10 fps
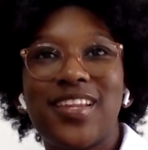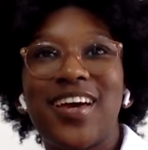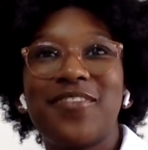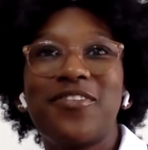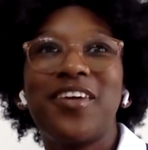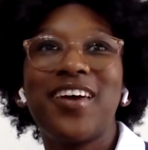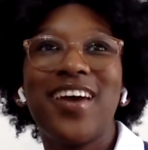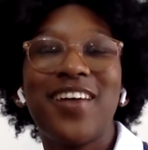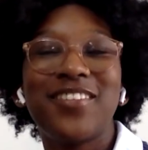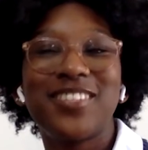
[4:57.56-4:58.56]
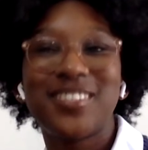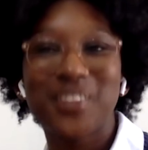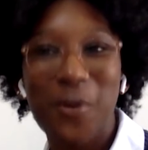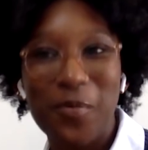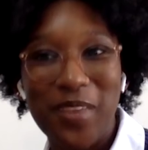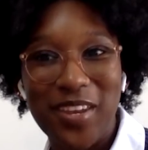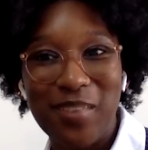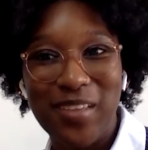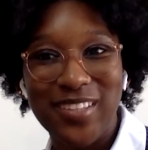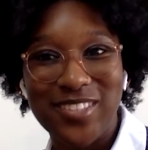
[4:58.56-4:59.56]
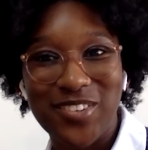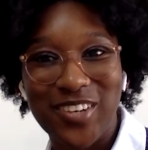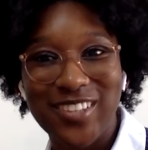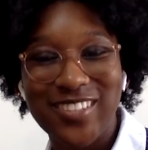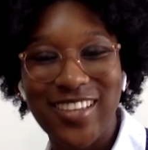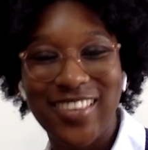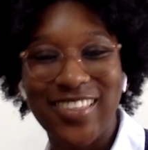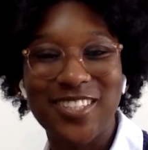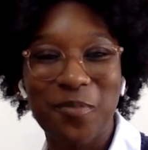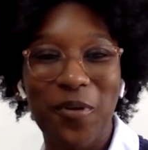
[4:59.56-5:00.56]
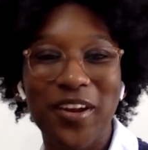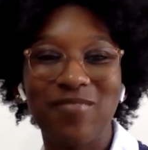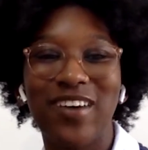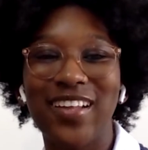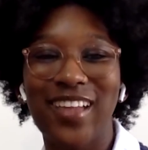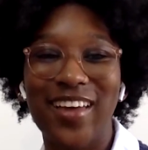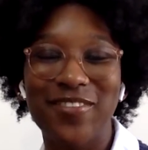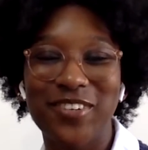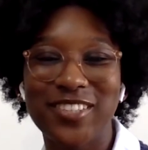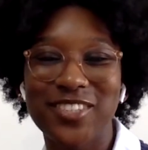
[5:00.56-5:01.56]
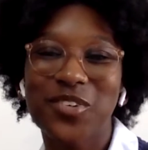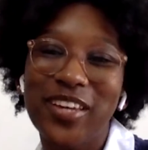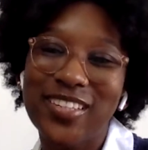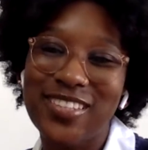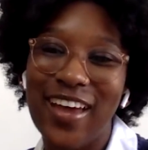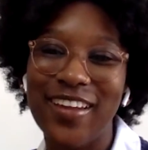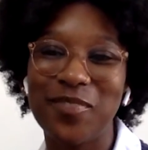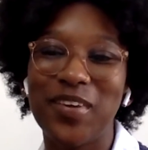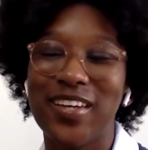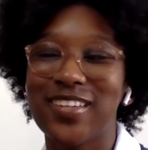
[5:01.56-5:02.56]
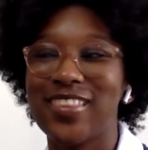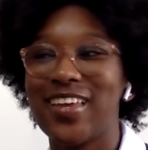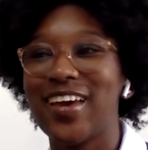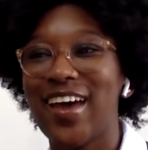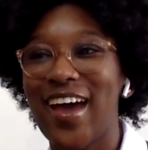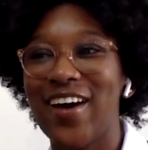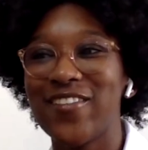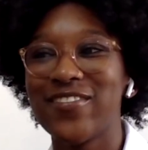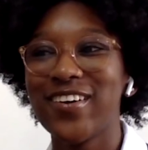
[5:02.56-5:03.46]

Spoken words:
I feel like I have so many mentors at this point in my life, which is really exciting because I think I have